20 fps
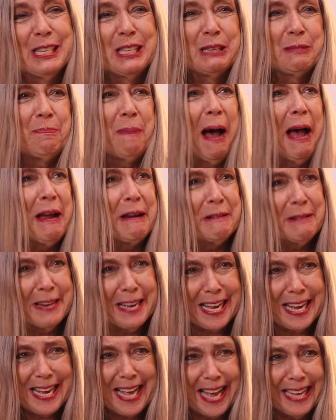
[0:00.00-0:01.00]

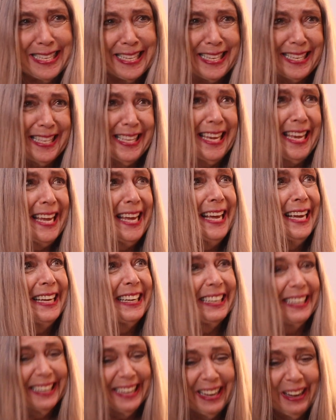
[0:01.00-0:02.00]
Conspiring against the
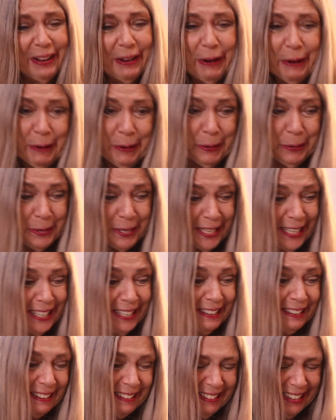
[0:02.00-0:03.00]
king. Oh
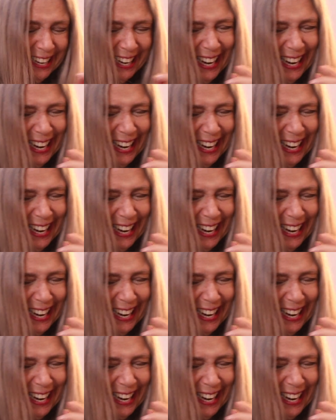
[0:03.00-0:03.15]
dear.